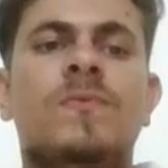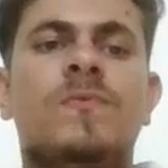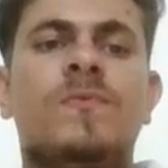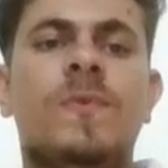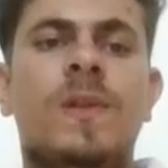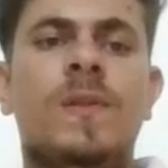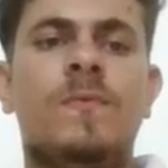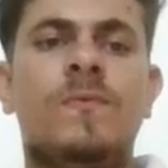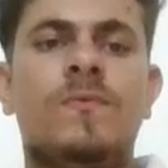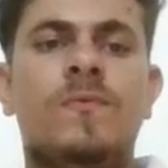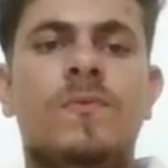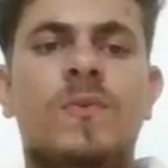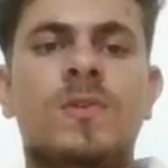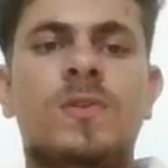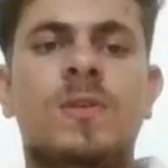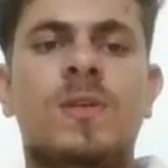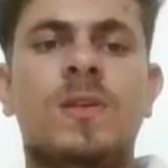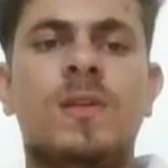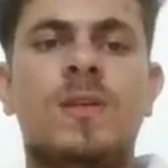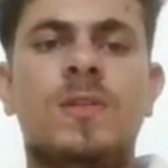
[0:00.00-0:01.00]
The film
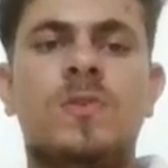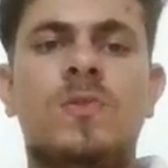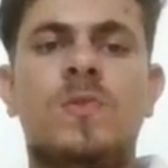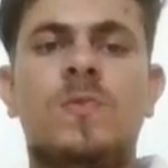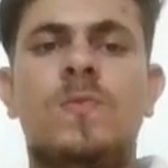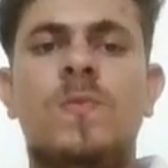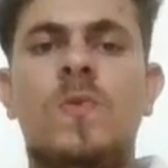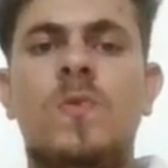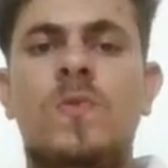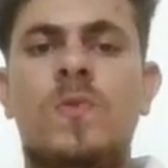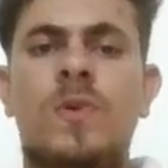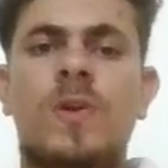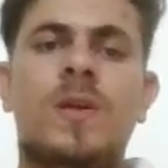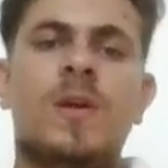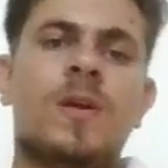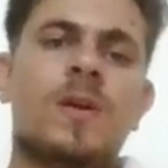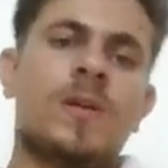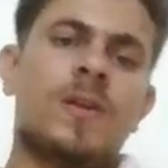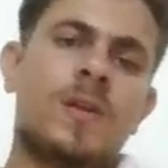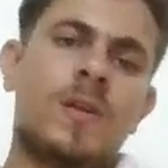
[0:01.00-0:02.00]
was released on
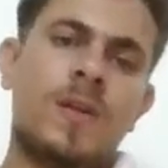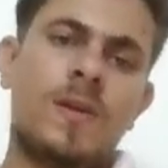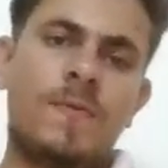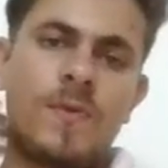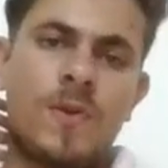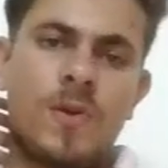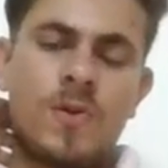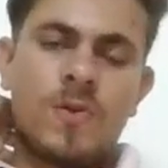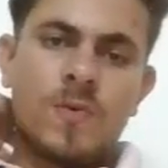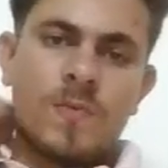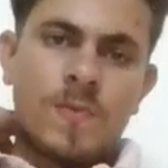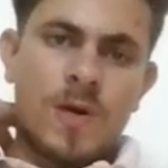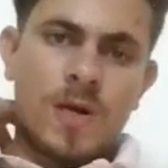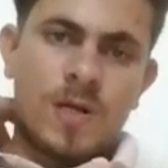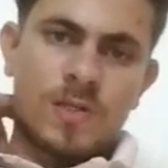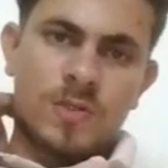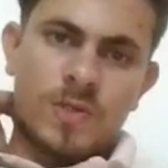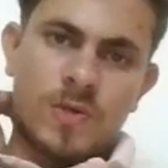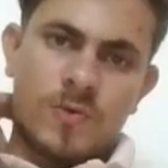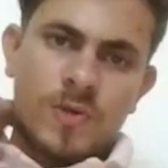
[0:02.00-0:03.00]
Blu-ray and DVD on
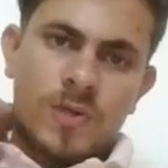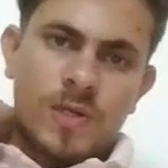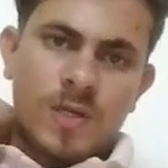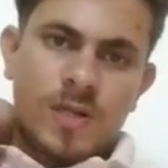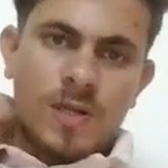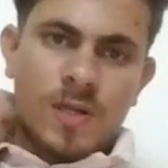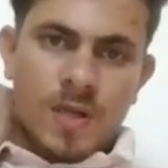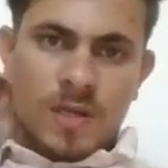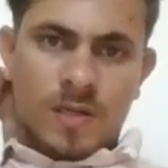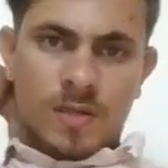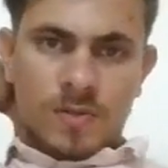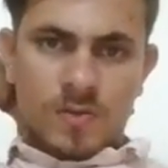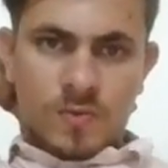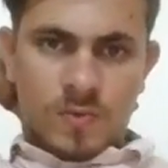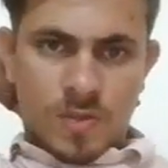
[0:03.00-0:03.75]
March 29,